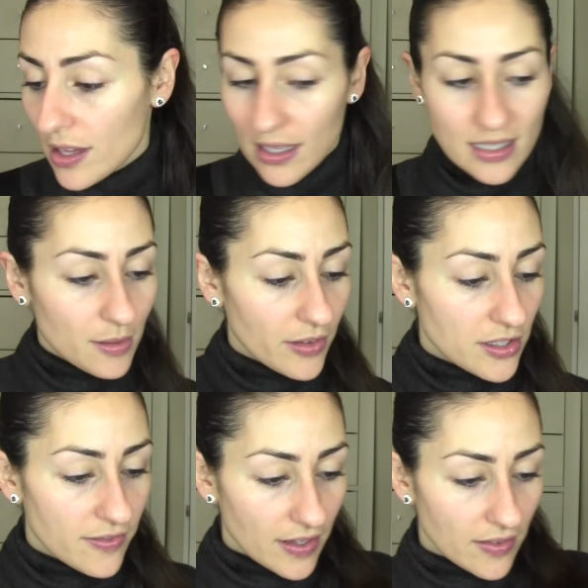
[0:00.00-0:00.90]
Let's move on
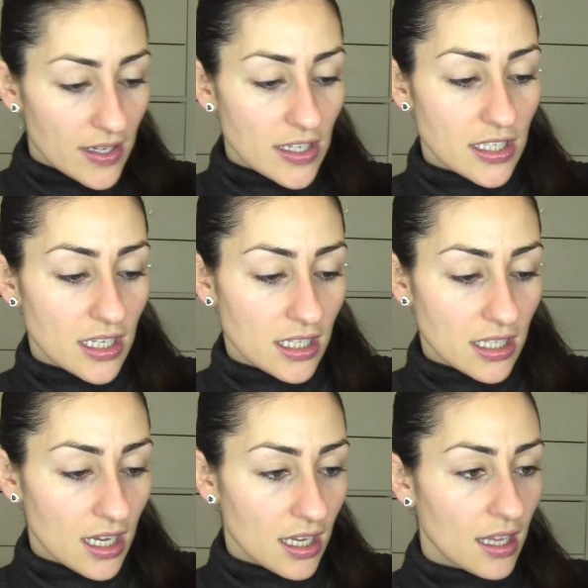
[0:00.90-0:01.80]
to
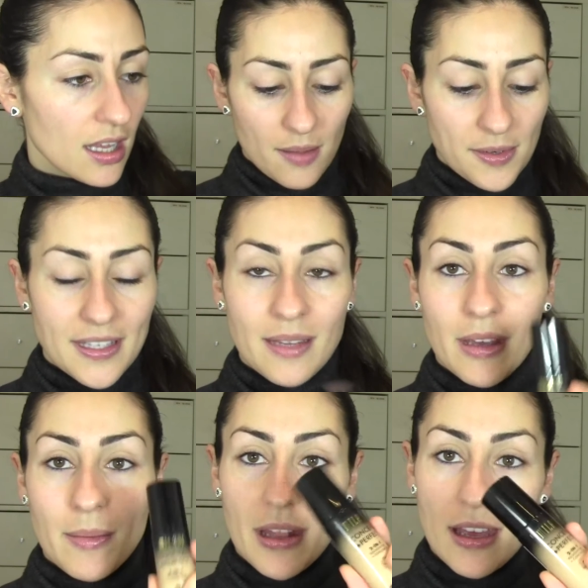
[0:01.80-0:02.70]
foundation. I'm using
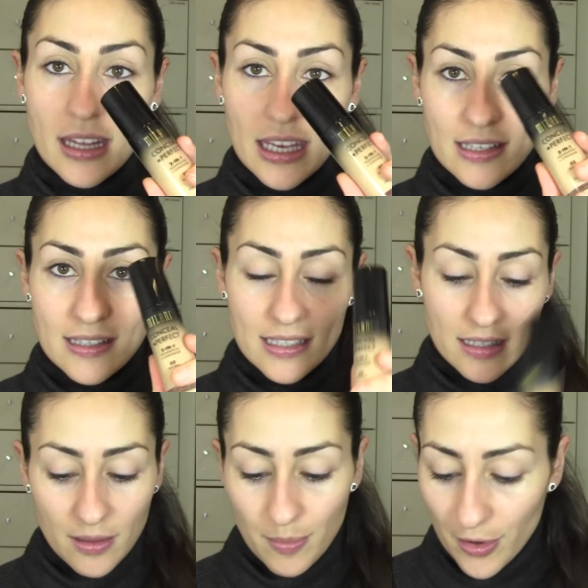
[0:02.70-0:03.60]
my Milani Conceal
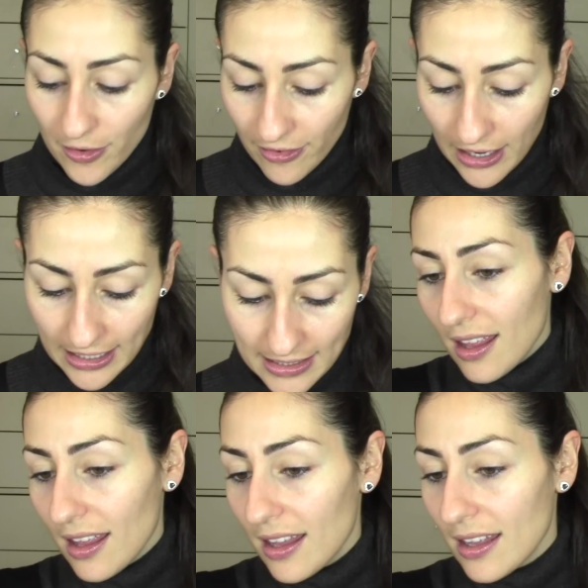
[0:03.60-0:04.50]
Perfect,
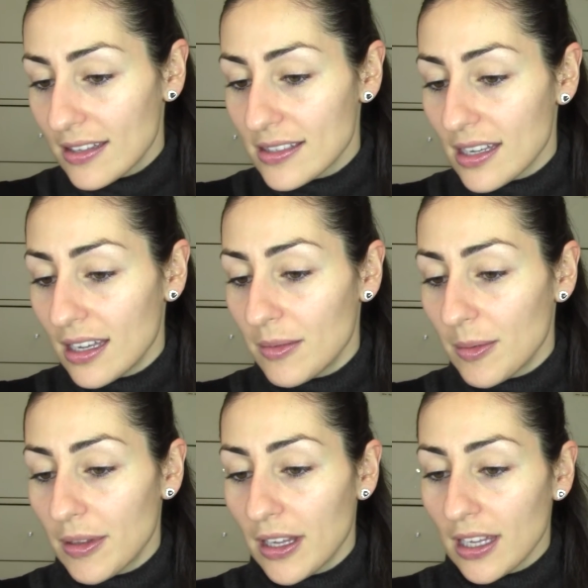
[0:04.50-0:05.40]
and I'm
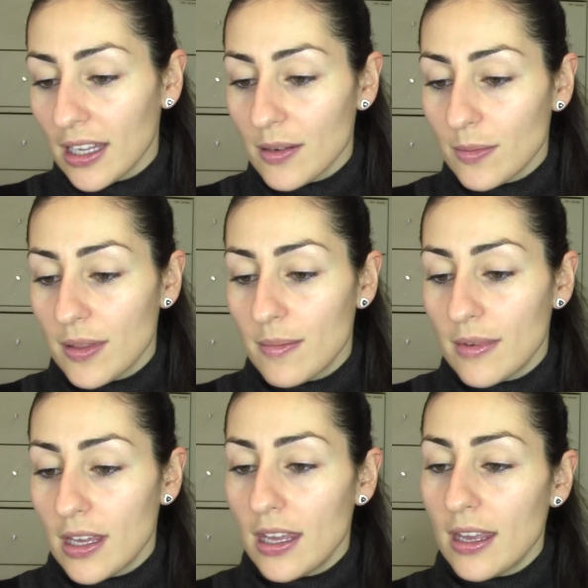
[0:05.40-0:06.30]
applying it with
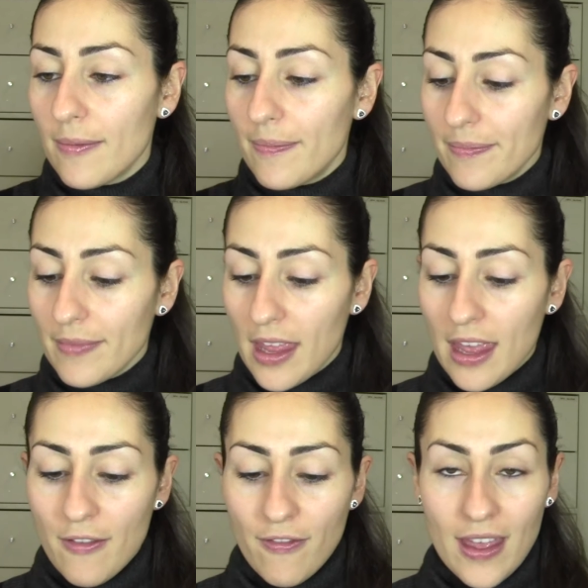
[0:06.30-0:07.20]
my
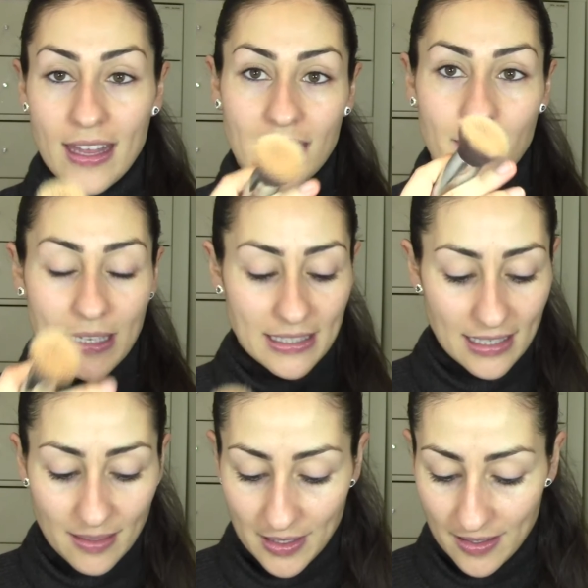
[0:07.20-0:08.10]
F80 by
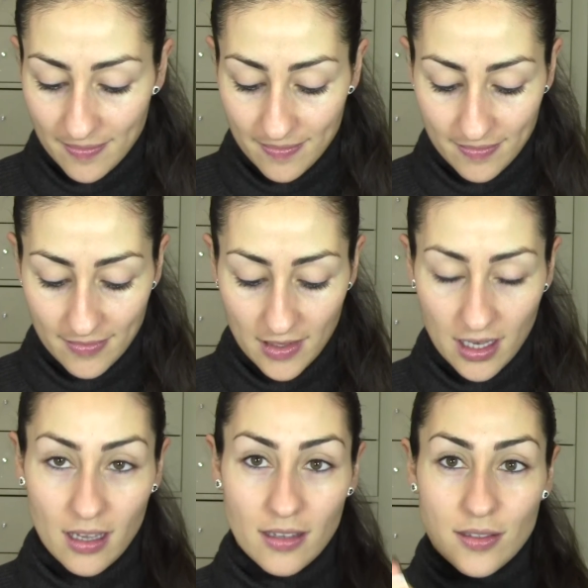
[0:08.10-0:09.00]
Sigma.
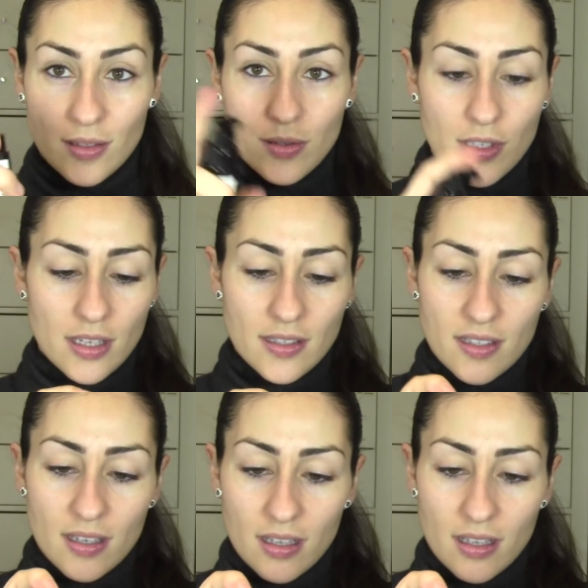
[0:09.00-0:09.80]
So just,